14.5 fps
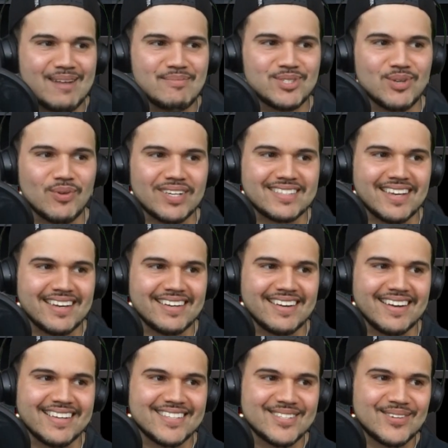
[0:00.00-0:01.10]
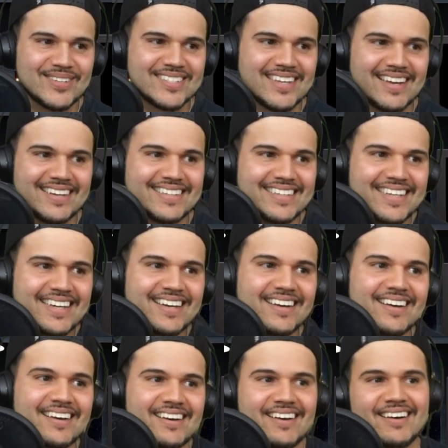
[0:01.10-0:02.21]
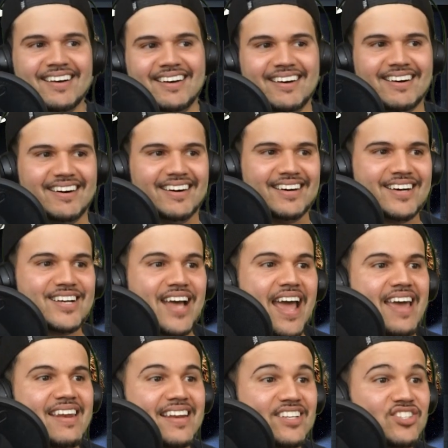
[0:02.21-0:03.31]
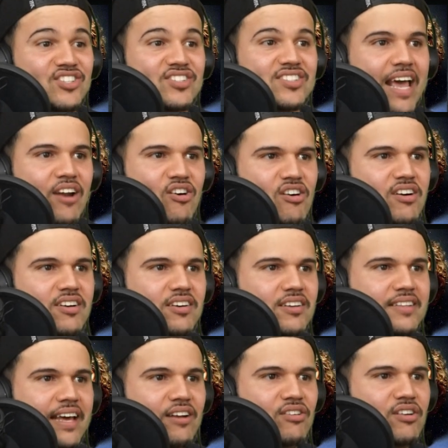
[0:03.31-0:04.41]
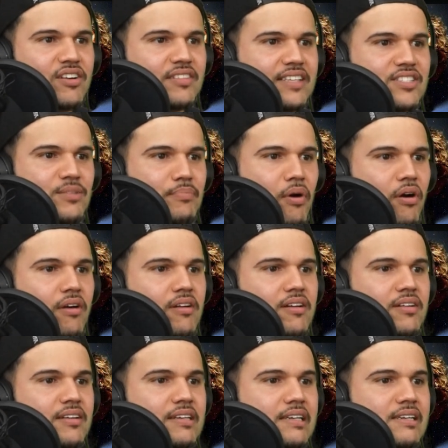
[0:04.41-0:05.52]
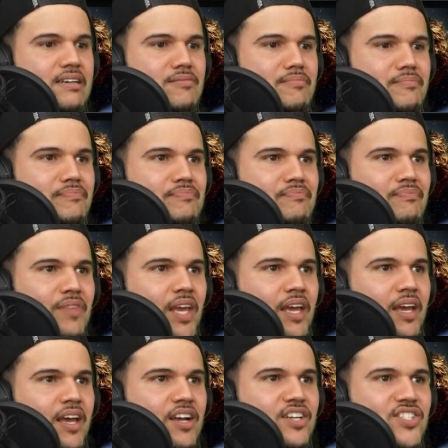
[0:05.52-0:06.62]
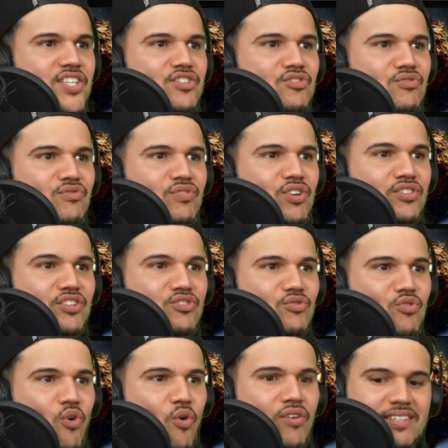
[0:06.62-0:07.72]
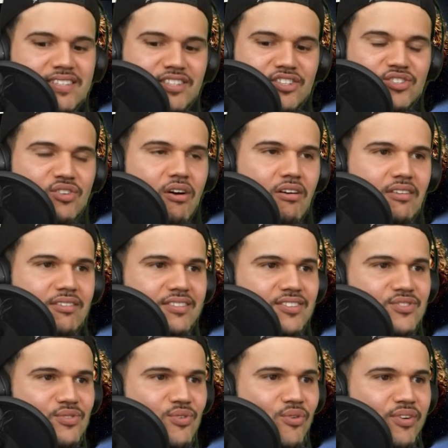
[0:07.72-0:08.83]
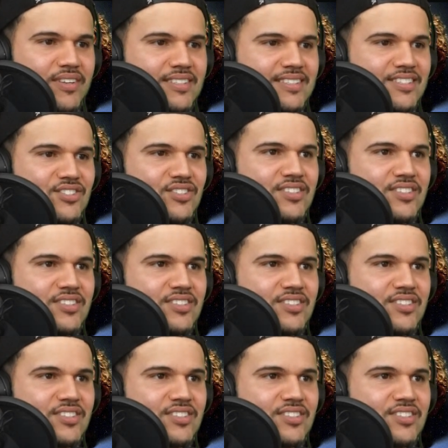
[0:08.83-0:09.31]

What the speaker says: I'm so excited, guys. So excited. And it's just that hook. That hook. That's the part. Because there's no chorus in the song. There's no chorus.